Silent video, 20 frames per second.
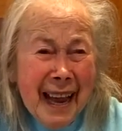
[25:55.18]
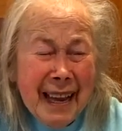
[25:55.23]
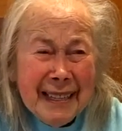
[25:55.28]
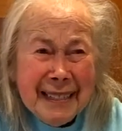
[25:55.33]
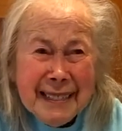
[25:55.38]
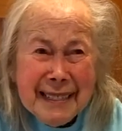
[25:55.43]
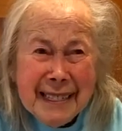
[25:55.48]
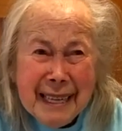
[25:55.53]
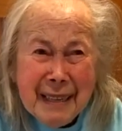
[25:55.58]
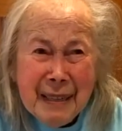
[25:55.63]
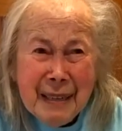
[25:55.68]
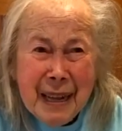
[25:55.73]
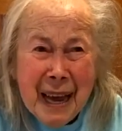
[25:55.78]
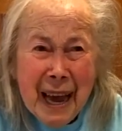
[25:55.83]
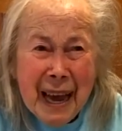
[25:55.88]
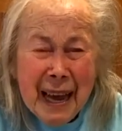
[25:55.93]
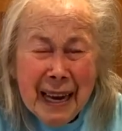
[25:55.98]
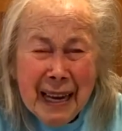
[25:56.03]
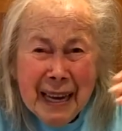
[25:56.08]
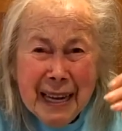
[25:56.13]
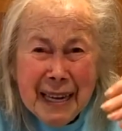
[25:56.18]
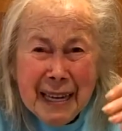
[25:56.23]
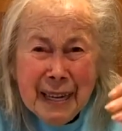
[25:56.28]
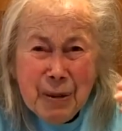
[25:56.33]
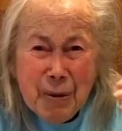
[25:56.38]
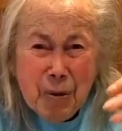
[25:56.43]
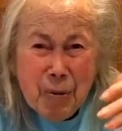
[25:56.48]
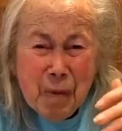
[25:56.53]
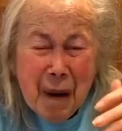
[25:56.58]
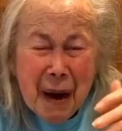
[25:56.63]
and said,
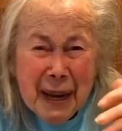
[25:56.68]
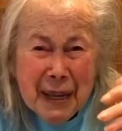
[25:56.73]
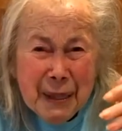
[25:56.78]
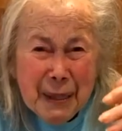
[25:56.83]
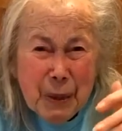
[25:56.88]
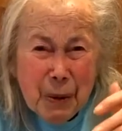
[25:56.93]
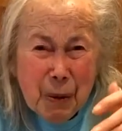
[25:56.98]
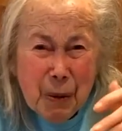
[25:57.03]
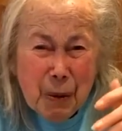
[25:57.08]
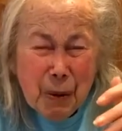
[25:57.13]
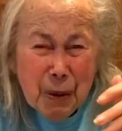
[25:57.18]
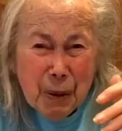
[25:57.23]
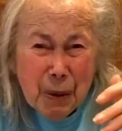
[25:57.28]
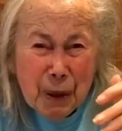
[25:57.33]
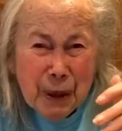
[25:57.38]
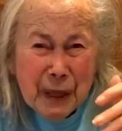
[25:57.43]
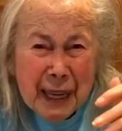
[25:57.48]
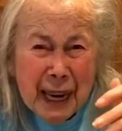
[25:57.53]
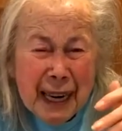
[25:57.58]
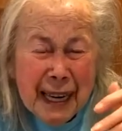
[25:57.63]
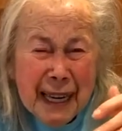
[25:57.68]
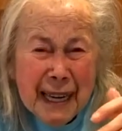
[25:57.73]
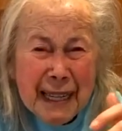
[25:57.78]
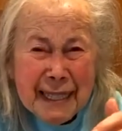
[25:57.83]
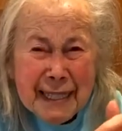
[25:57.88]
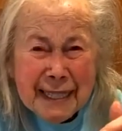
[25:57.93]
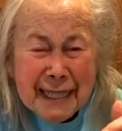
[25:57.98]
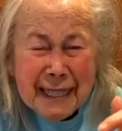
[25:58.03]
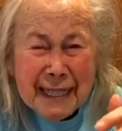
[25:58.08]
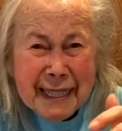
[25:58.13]
Eileen, you might know her. And
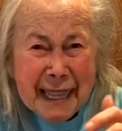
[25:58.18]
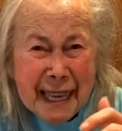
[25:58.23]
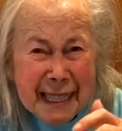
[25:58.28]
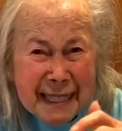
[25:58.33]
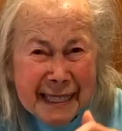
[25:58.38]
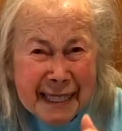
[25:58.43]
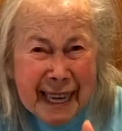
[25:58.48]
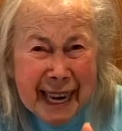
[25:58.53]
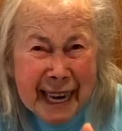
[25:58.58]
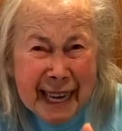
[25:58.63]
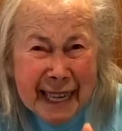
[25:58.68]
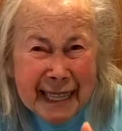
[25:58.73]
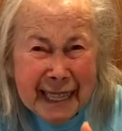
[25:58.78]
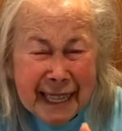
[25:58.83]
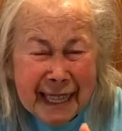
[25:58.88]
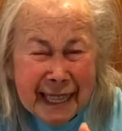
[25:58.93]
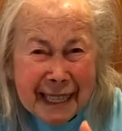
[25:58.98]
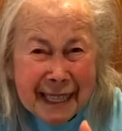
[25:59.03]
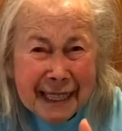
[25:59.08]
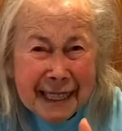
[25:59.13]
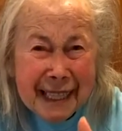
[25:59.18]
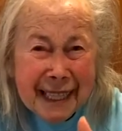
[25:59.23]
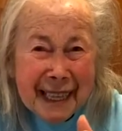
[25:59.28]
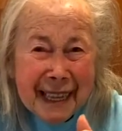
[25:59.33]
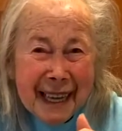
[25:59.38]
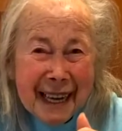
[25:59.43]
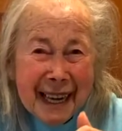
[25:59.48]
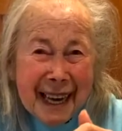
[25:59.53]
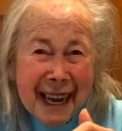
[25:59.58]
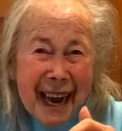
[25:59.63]
Eileen said, that's Hedy.
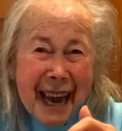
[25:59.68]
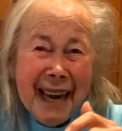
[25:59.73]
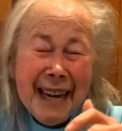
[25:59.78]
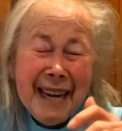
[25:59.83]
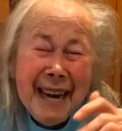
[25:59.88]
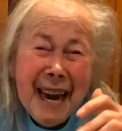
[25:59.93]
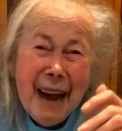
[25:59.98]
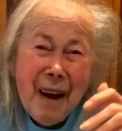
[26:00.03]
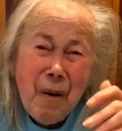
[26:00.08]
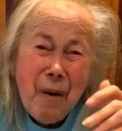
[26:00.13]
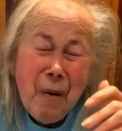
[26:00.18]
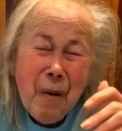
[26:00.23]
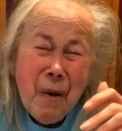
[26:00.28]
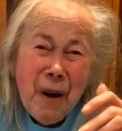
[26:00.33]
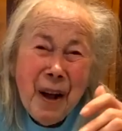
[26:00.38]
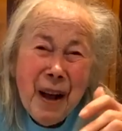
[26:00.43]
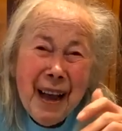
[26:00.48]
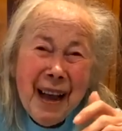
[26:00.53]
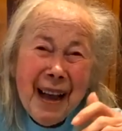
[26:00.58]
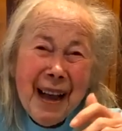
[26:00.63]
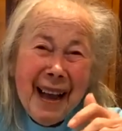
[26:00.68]
And now,